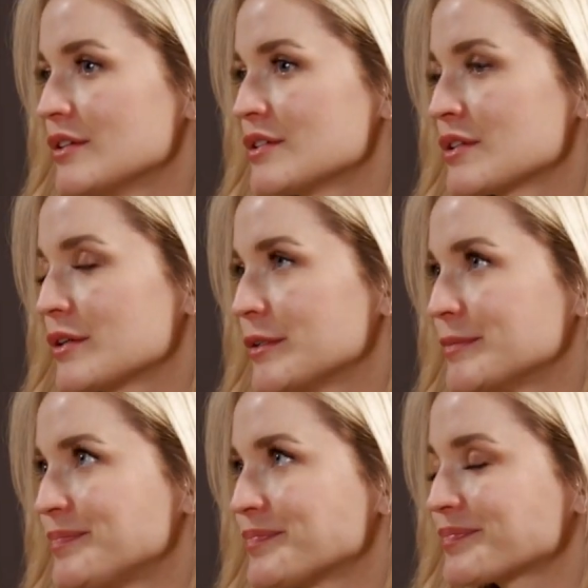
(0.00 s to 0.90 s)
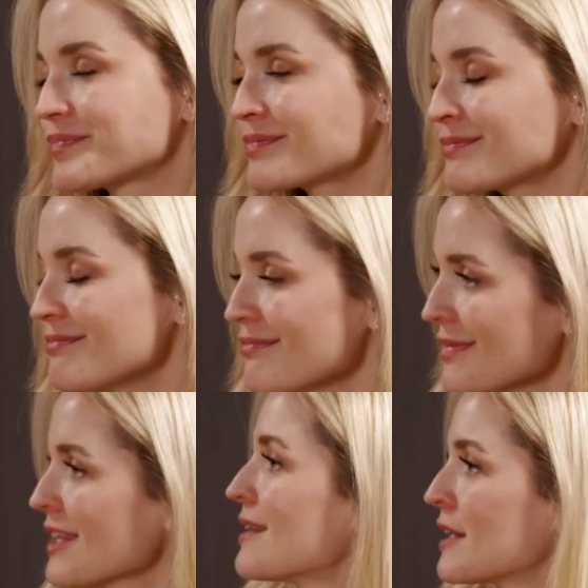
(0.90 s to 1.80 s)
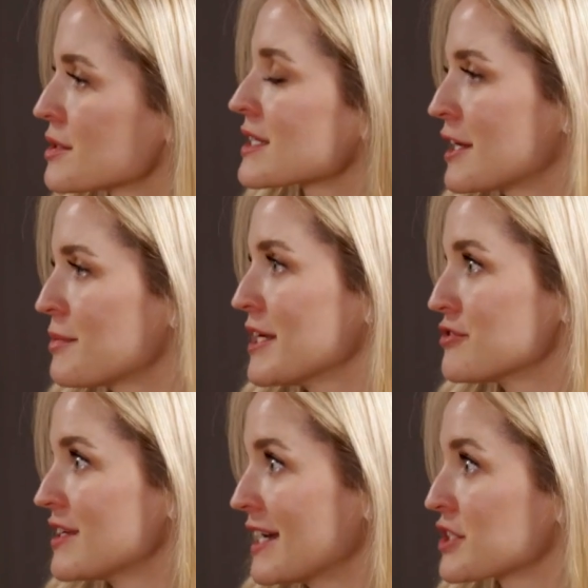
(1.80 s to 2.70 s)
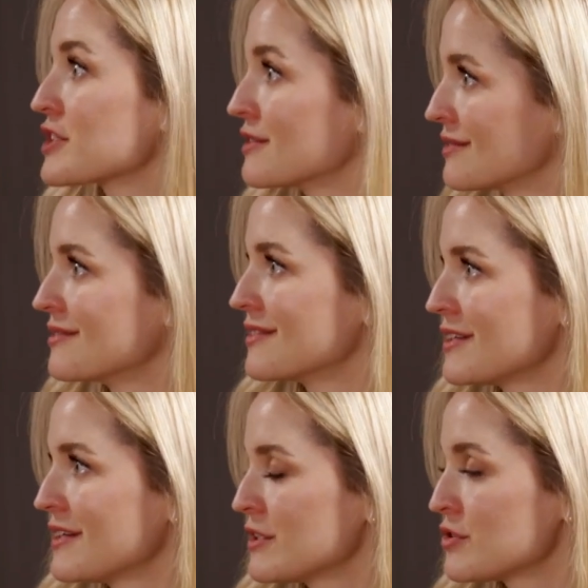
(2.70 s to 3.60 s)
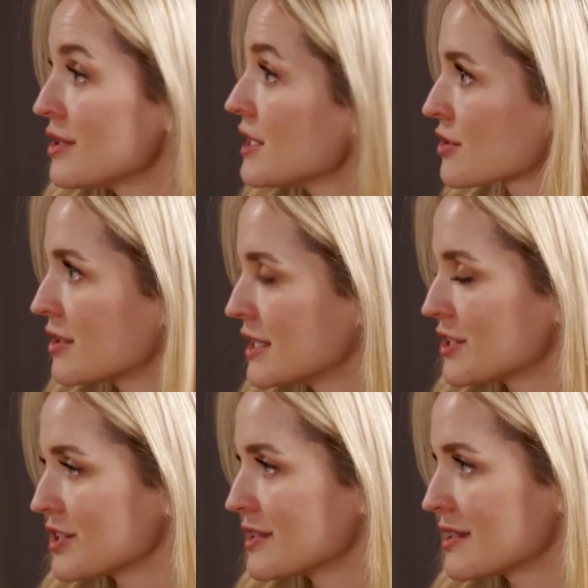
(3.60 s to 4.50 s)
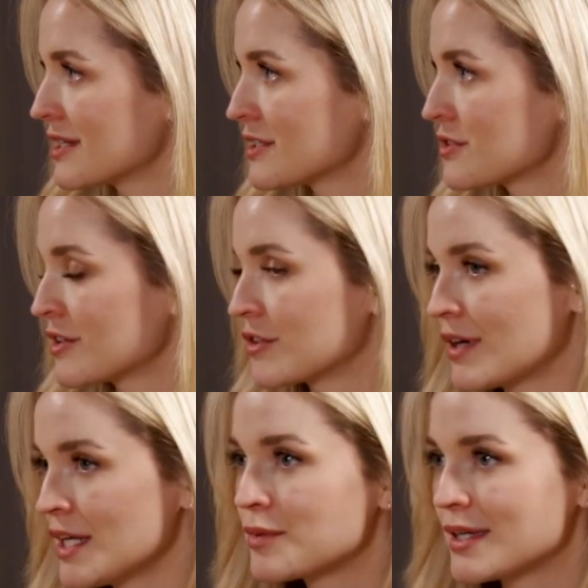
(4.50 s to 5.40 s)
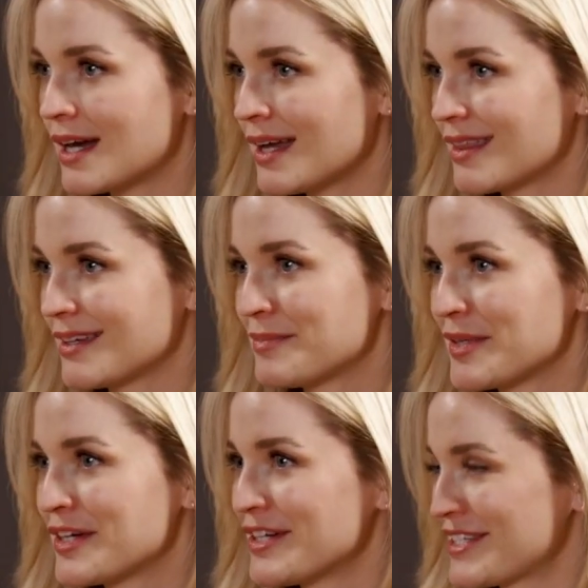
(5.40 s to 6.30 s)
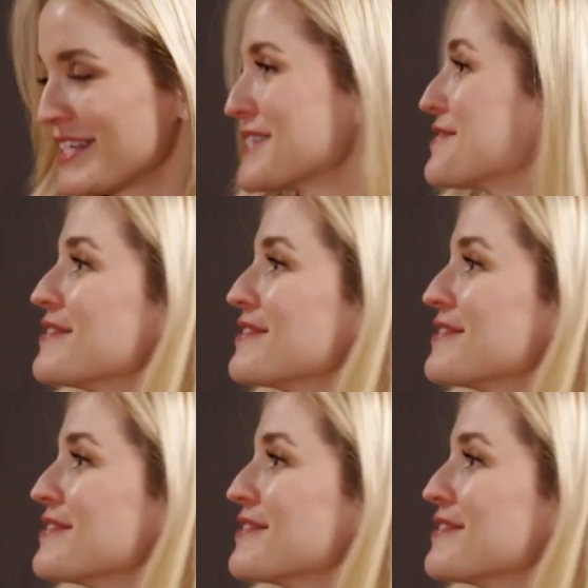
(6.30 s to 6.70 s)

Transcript: so that was kind of my introduction to these conditions, and it's not a great one either, because it's